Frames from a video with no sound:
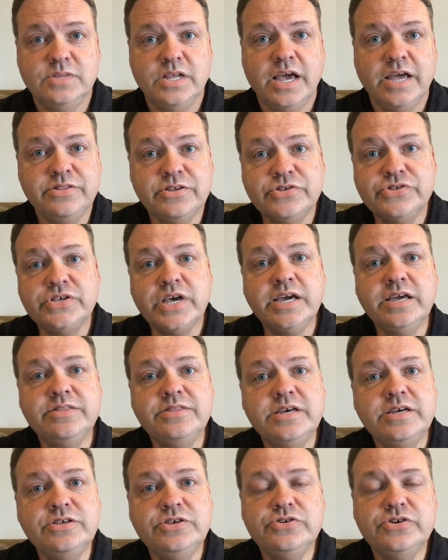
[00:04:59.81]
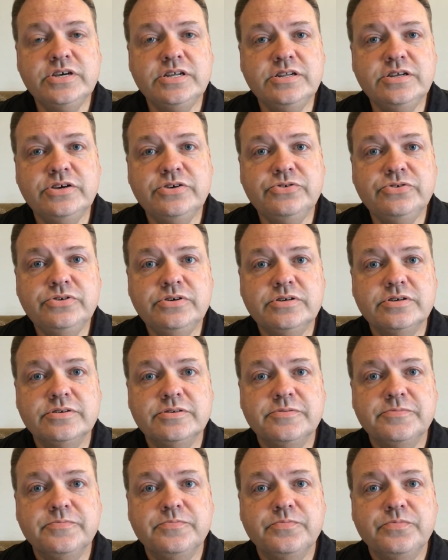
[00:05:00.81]
And And the second thing you can
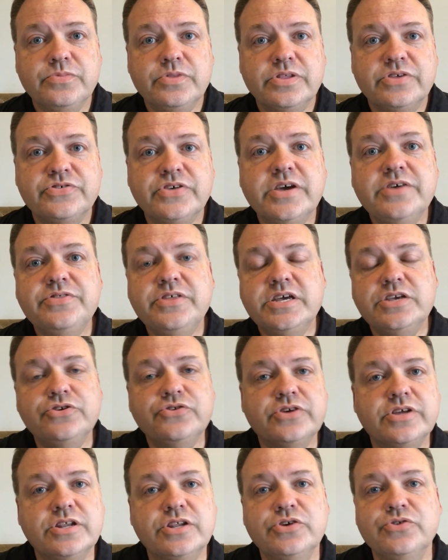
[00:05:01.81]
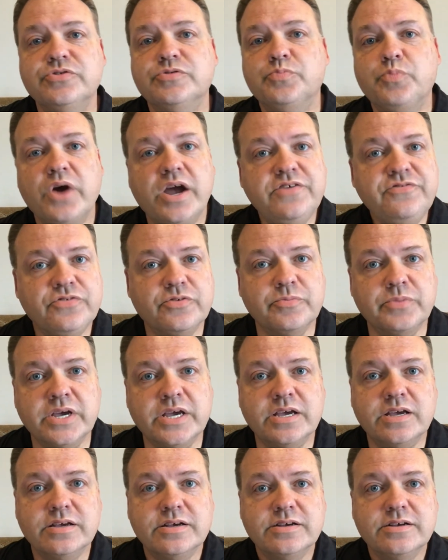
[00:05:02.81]
do is pray for me.